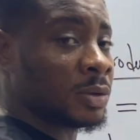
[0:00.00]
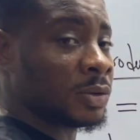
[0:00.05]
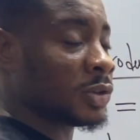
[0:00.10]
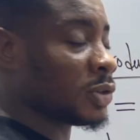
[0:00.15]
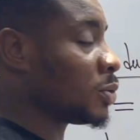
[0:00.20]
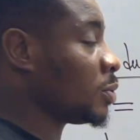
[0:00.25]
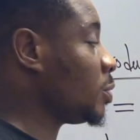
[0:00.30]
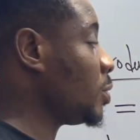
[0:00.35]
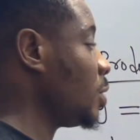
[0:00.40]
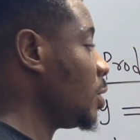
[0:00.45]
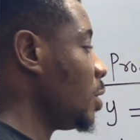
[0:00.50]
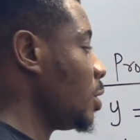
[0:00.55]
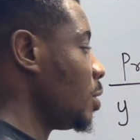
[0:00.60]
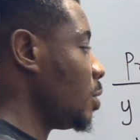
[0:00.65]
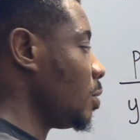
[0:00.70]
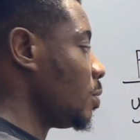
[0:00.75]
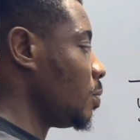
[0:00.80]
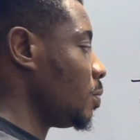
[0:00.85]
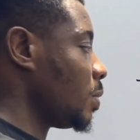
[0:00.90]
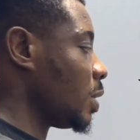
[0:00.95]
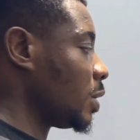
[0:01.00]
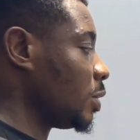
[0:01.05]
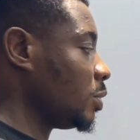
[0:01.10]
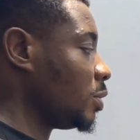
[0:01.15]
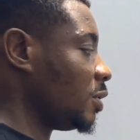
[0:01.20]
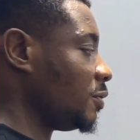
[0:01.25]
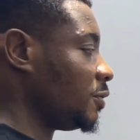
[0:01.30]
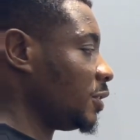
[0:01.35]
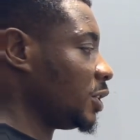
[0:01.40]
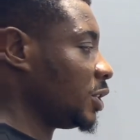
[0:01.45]
So we're going to
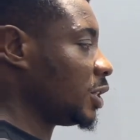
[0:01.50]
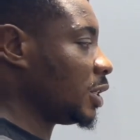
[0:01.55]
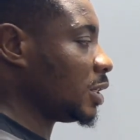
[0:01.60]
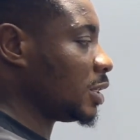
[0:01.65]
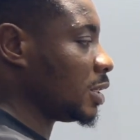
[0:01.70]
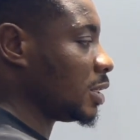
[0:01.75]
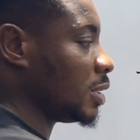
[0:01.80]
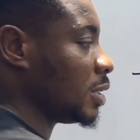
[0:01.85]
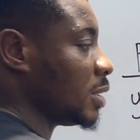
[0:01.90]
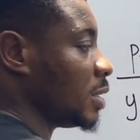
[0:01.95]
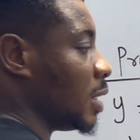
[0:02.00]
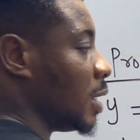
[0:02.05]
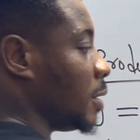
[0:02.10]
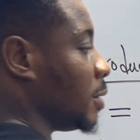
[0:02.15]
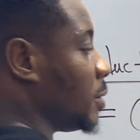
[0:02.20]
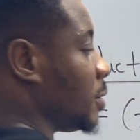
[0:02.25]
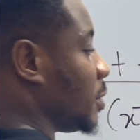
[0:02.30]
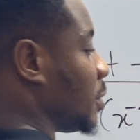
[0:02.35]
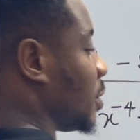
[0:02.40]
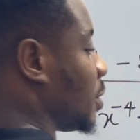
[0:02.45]
differentiate this now.